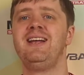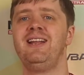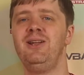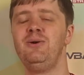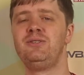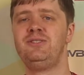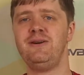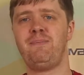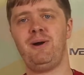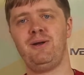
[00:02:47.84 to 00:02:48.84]
look
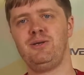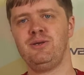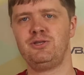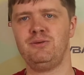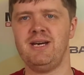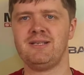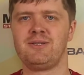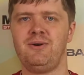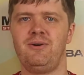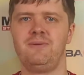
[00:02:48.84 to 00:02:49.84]
deeper in your GMAT
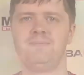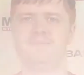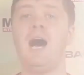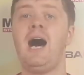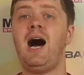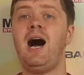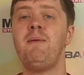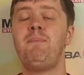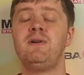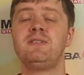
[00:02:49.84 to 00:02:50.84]
score.
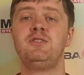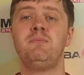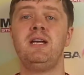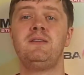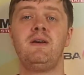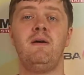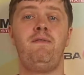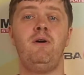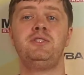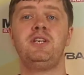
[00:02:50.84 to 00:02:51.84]
I passed GMAT
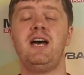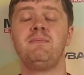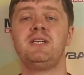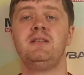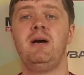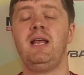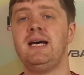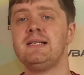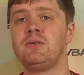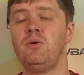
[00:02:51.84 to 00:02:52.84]
4 times and my
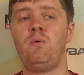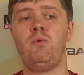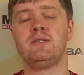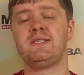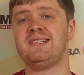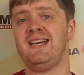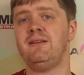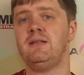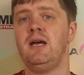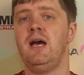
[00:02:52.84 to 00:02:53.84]
last score was
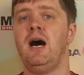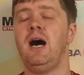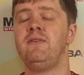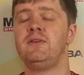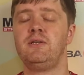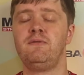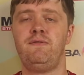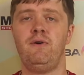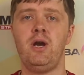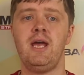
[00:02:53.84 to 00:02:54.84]

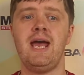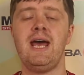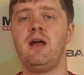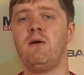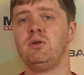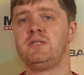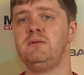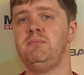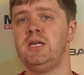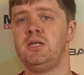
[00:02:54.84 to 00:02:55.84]
740 and I was
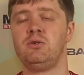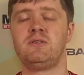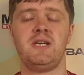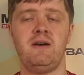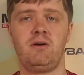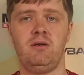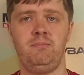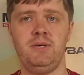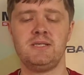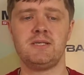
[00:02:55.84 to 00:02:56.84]
admitted to several
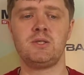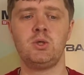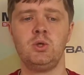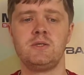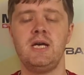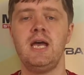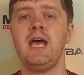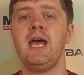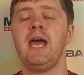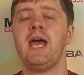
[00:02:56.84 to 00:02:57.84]
business schools.
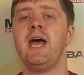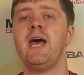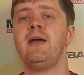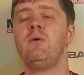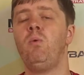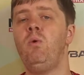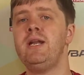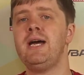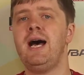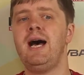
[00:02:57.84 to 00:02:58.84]
And
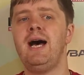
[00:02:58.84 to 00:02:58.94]
what